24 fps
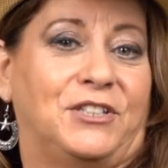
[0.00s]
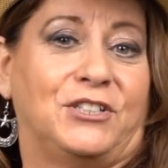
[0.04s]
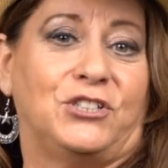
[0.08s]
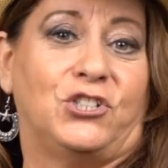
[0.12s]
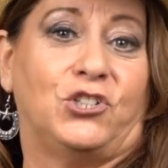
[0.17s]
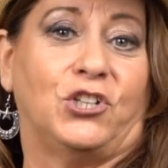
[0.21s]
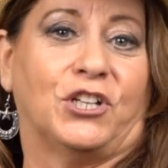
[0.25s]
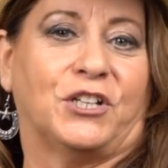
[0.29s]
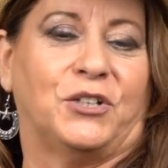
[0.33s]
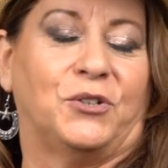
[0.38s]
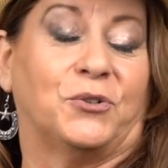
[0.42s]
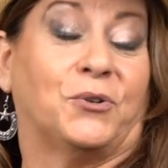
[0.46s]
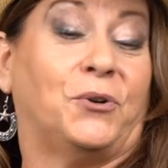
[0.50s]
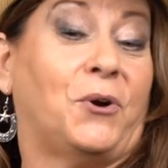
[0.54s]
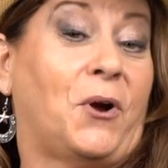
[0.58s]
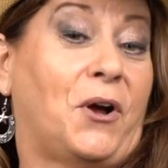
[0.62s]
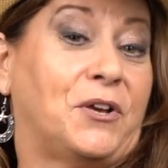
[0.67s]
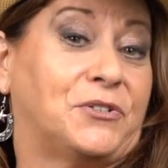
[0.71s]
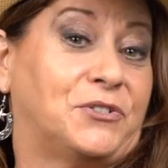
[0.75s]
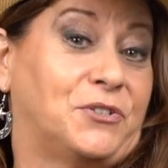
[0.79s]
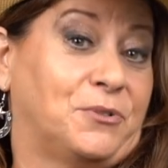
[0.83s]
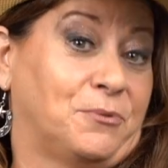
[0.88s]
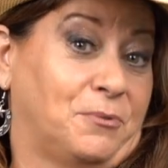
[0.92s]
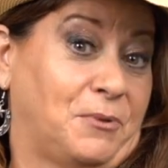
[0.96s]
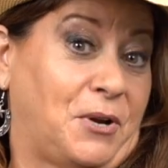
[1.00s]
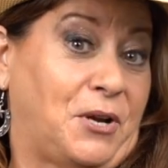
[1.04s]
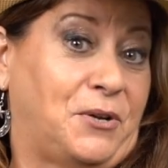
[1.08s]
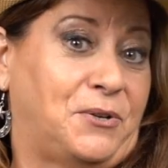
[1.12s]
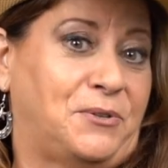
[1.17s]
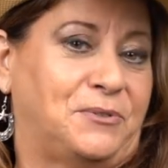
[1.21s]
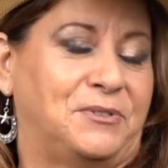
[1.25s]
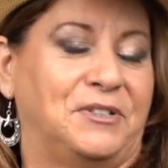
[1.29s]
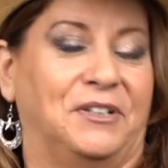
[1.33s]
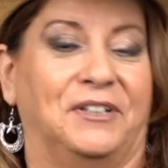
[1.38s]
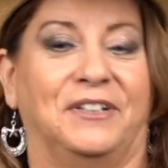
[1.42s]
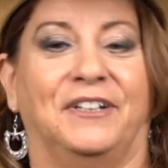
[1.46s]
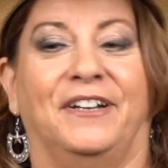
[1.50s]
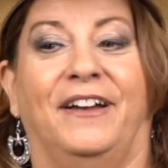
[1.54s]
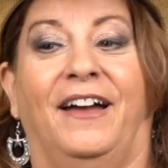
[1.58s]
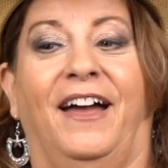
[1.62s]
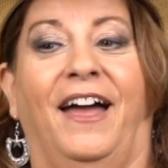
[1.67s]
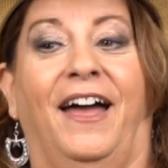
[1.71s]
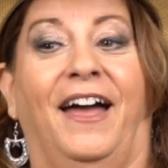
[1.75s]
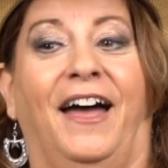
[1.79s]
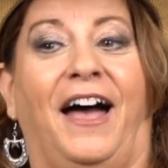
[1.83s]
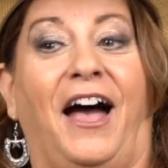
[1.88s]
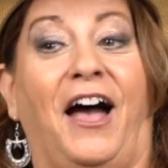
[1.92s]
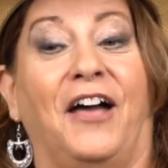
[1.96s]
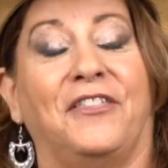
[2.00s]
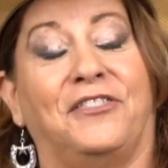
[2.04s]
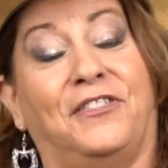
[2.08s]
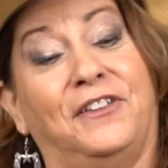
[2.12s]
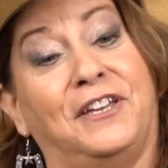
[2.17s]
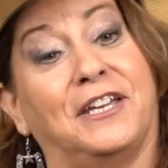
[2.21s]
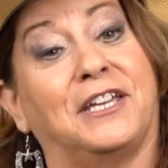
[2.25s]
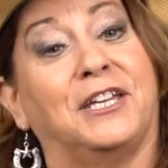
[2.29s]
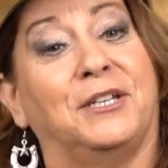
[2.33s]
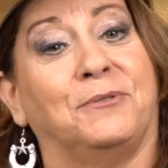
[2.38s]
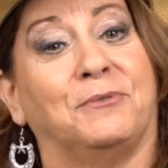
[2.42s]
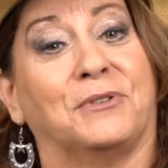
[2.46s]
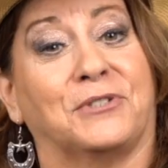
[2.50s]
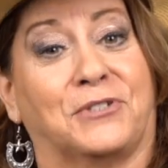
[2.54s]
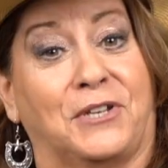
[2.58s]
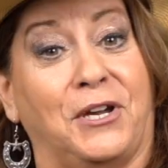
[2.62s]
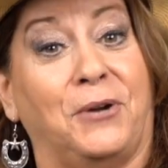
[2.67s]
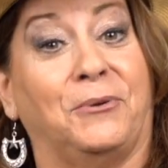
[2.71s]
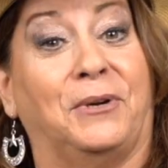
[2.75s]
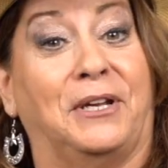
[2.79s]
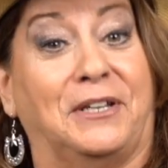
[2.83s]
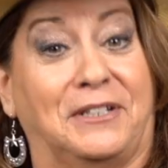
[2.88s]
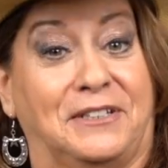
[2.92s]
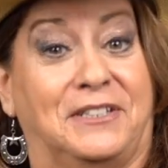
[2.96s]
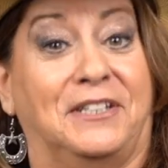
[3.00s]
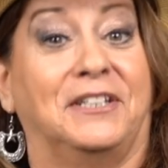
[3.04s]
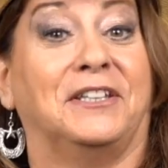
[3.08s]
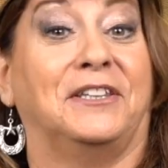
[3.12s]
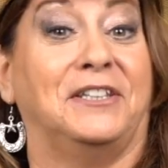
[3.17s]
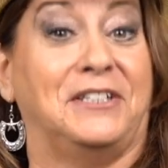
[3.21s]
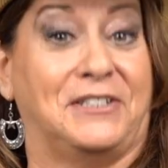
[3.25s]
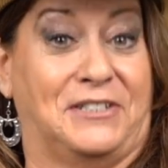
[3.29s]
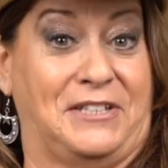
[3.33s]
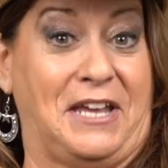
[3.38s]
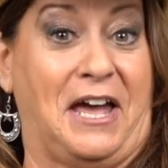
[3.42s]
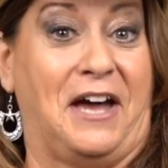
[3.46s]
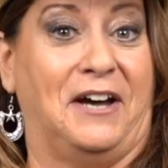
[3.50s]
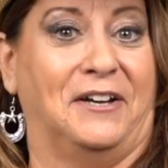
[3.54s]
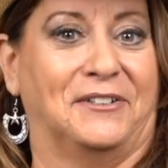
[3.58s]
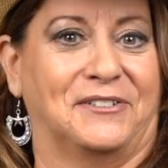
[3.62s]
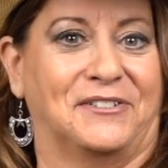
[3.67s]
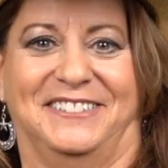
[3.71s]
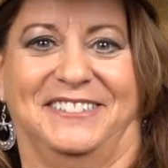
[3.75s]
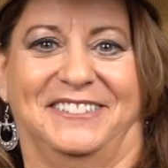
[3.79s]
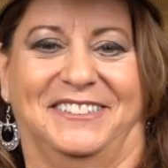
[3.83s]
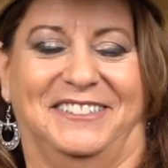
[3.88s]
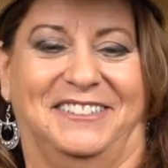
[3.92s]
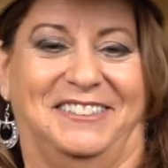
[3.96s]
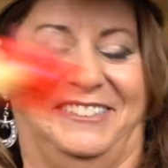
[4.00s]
the chicken cross the road? I think he was going to this house.